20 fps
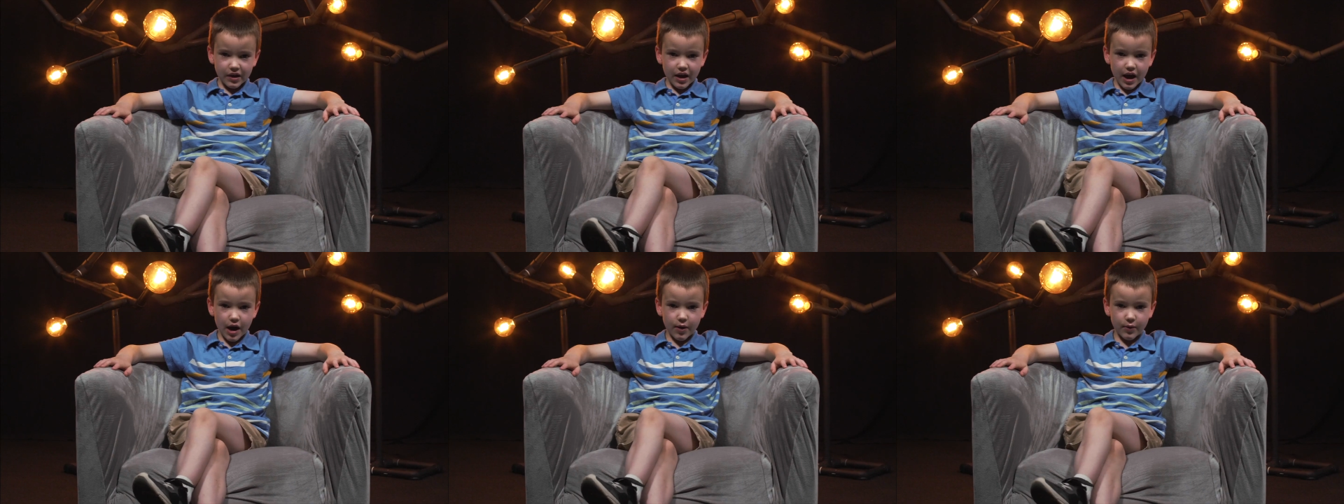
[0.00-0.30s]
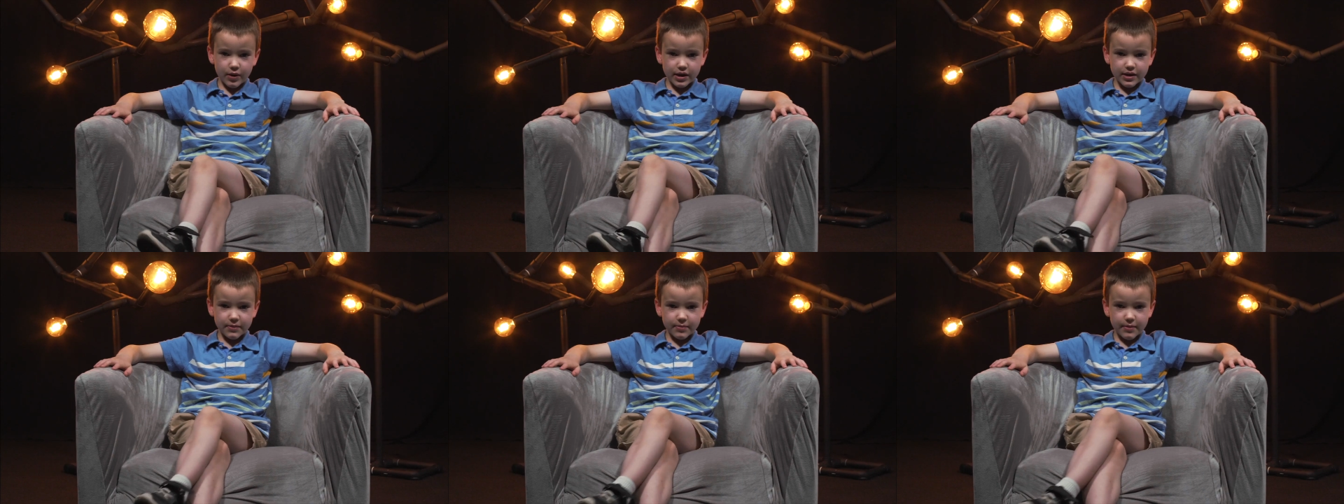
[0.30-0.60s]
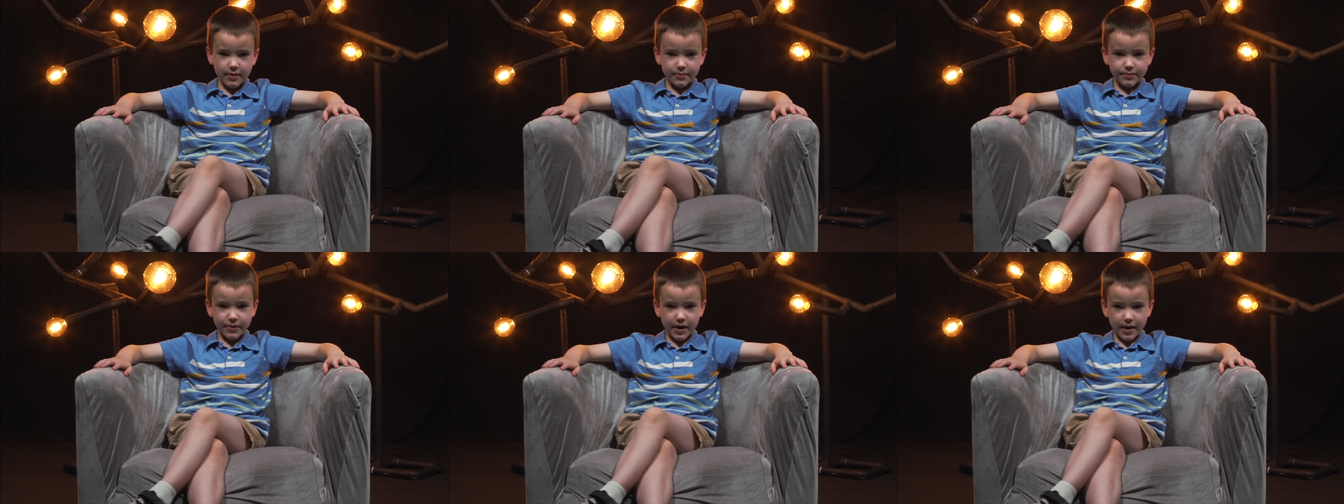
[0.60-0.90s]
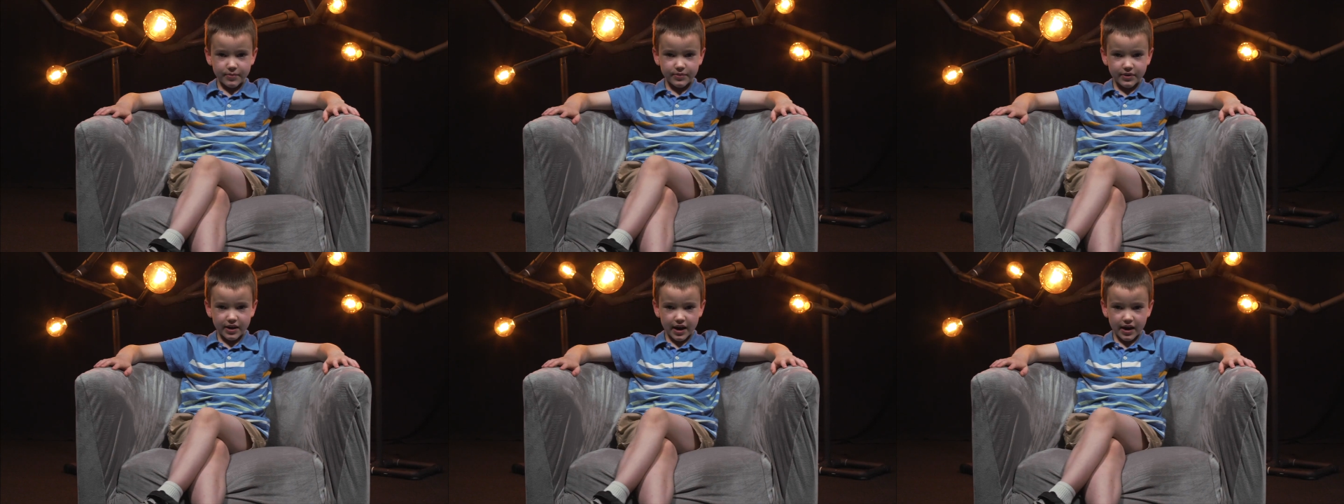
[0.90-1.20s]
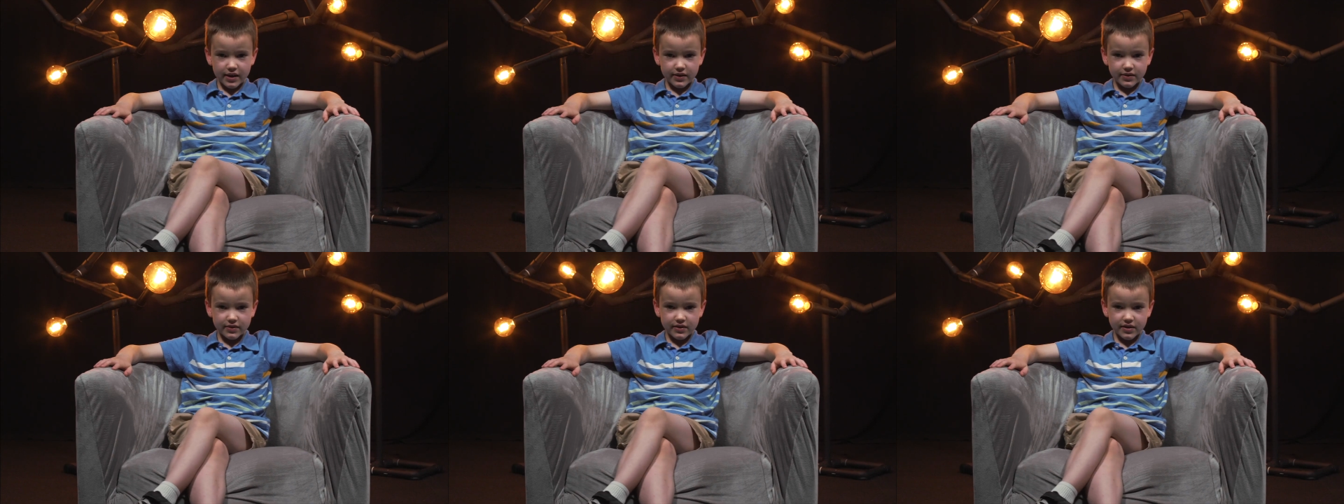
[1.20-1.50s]
I want to be
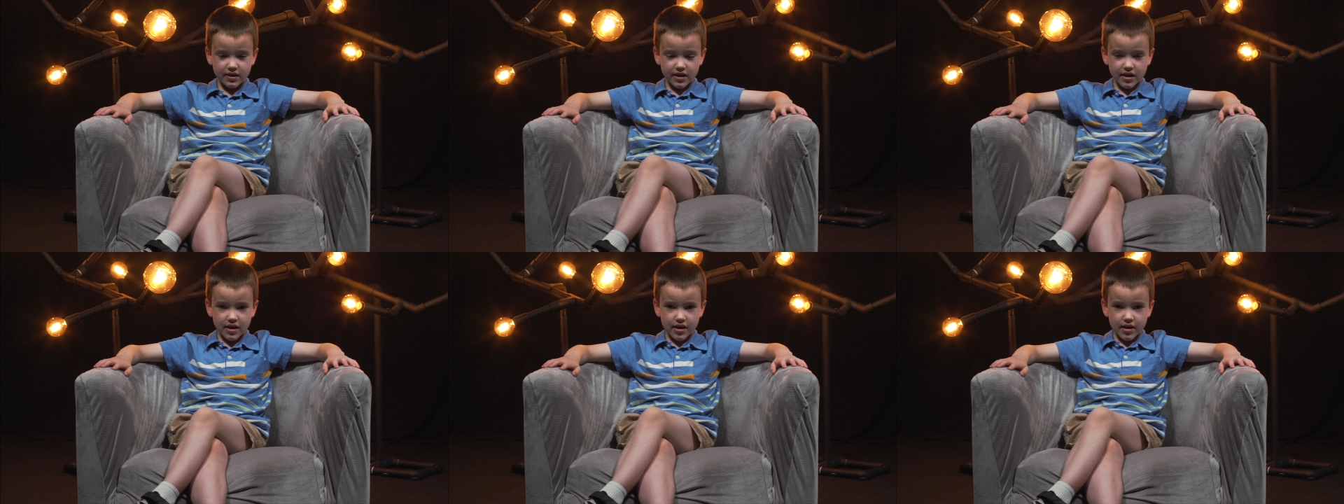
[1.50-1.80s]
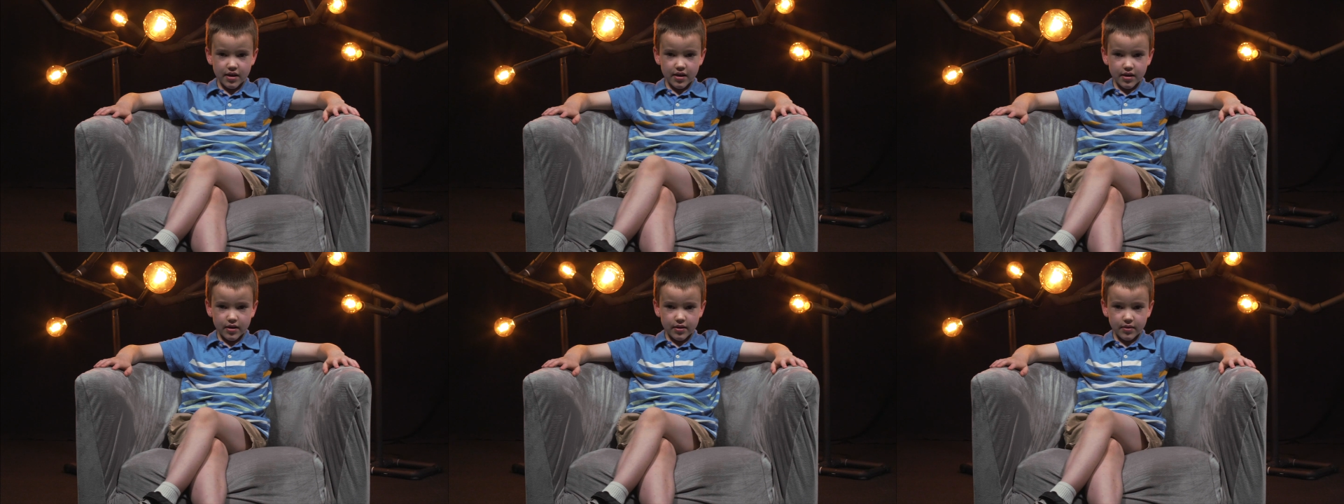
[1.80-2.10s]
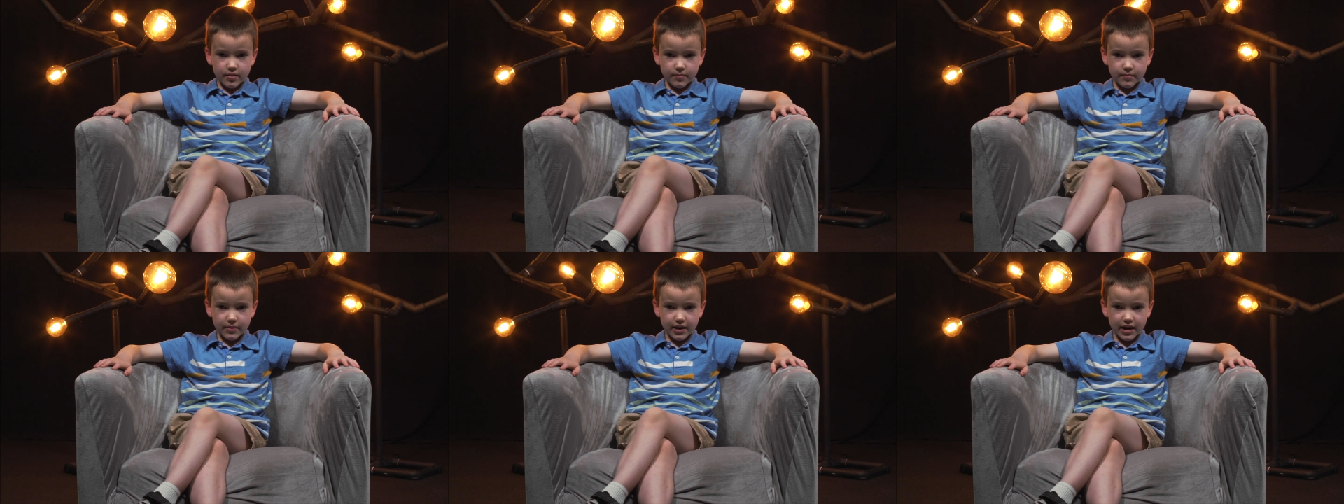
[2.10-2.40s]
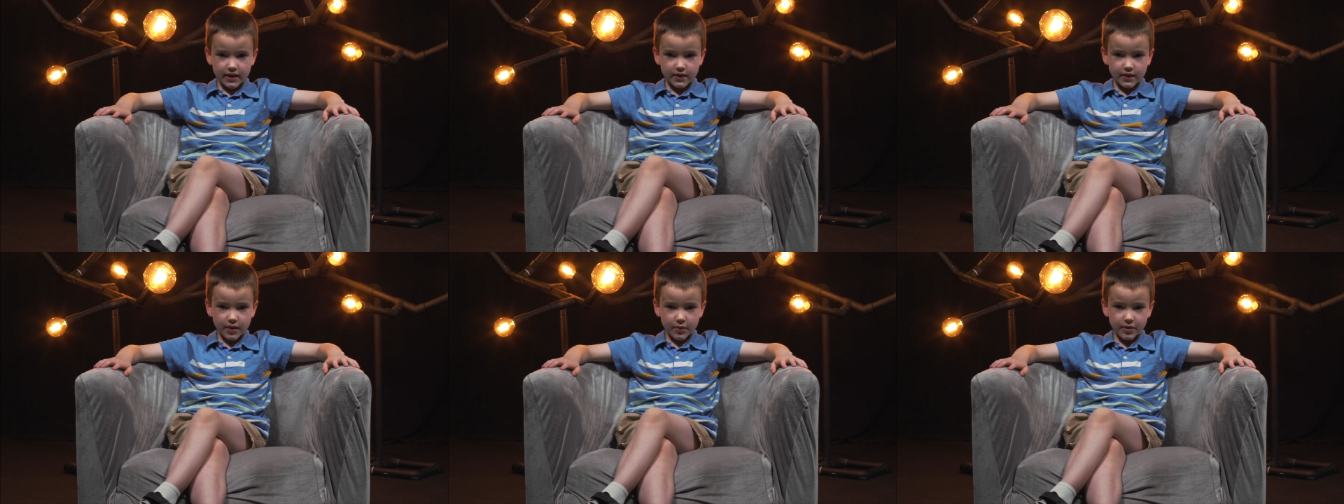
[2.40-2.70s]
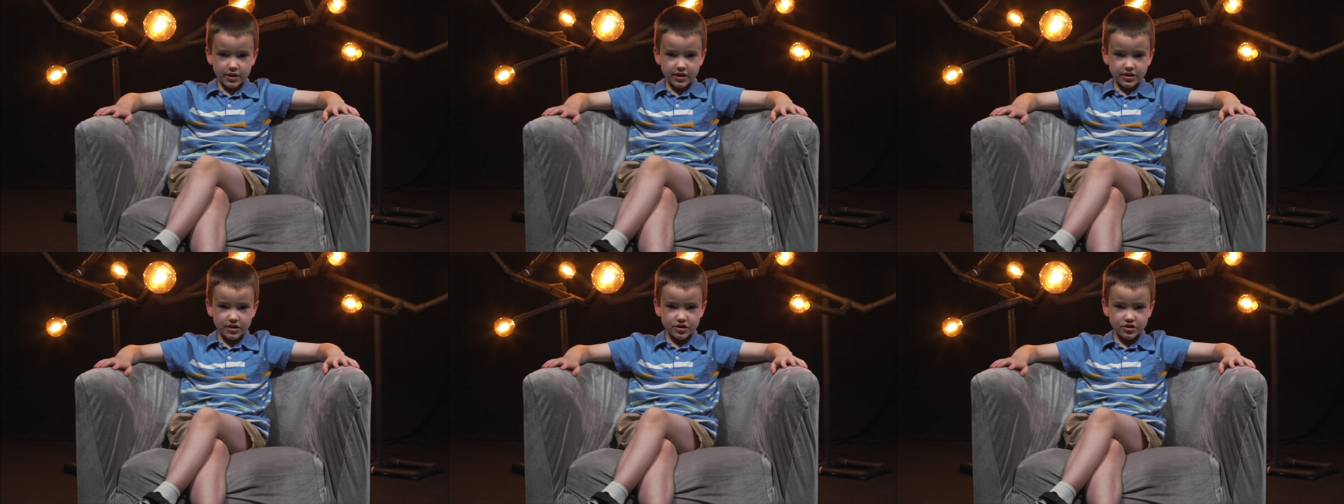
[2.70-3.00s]
baptized because I
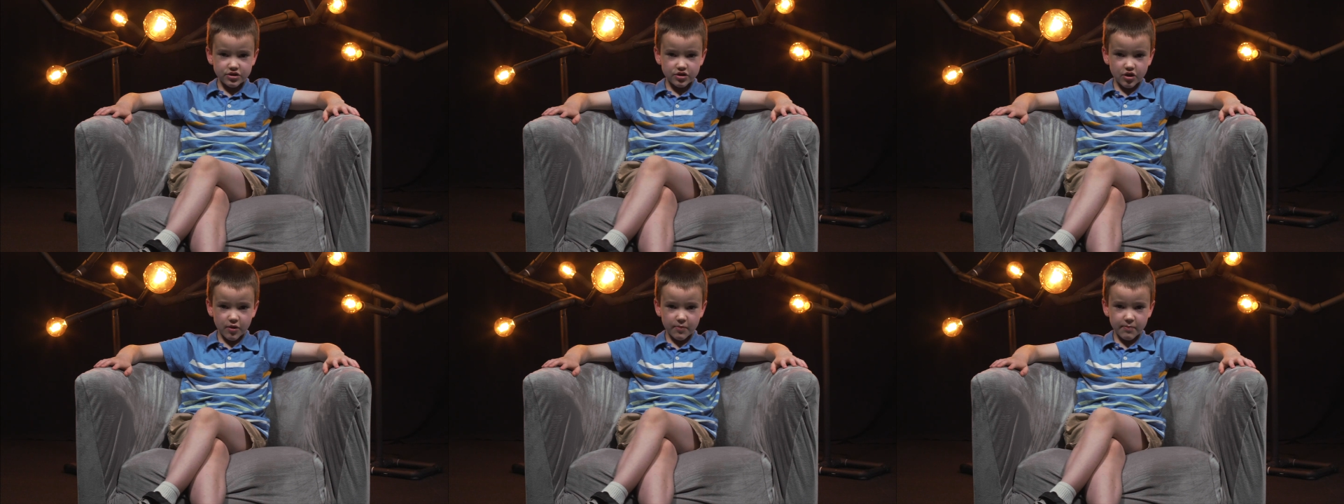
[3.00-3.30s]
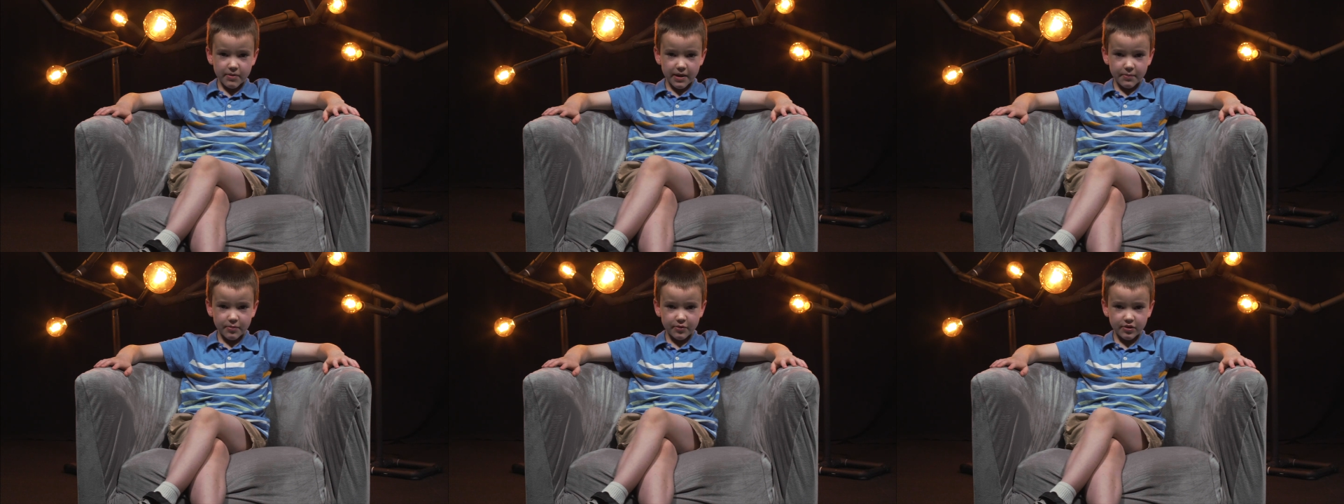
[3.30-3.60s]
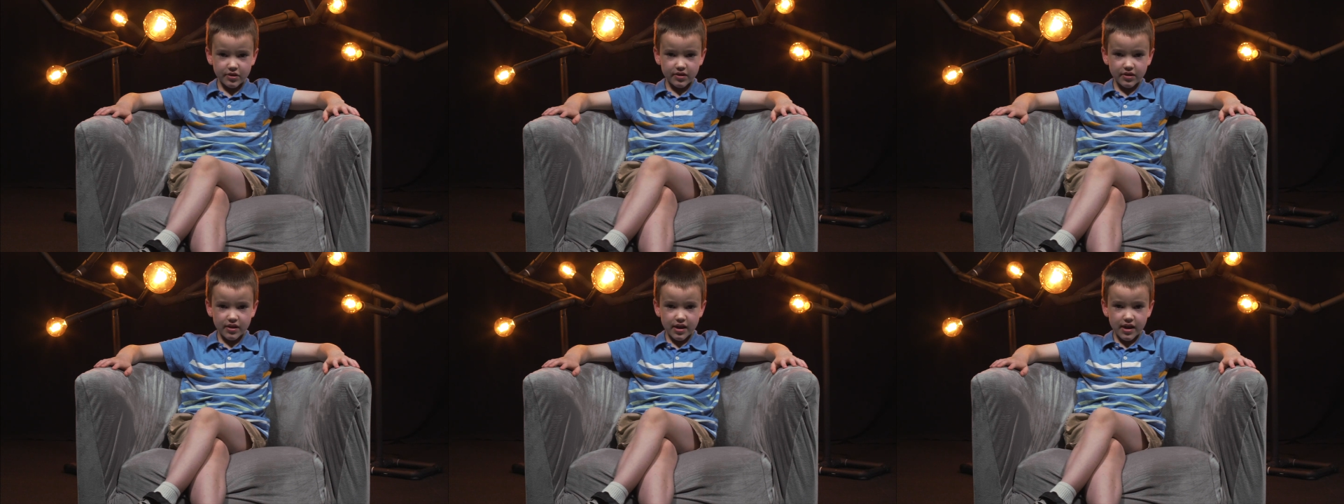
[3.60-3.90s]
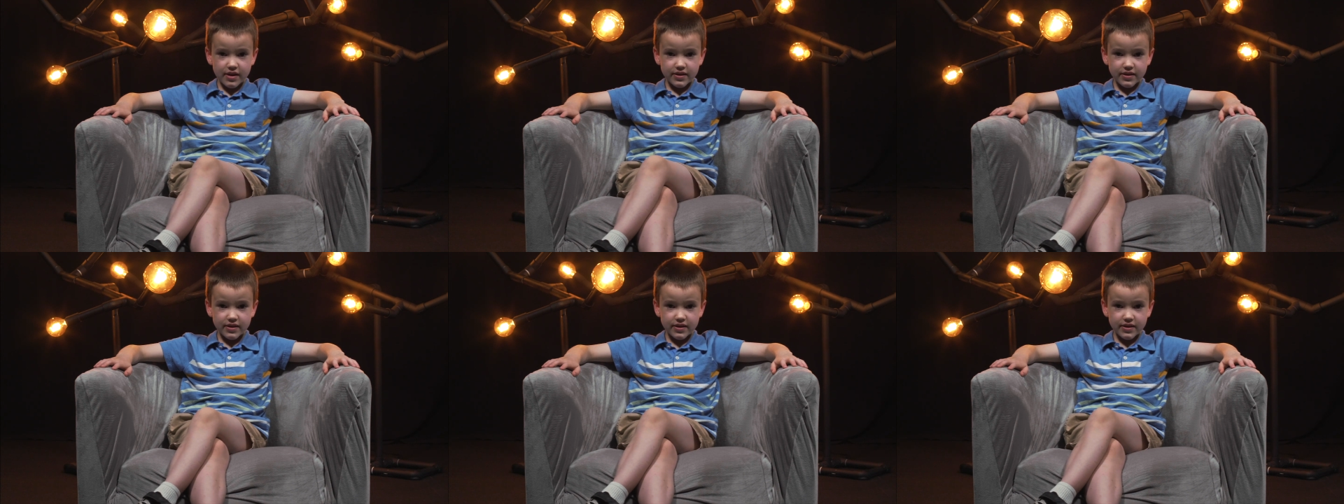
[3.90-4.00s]
want to show people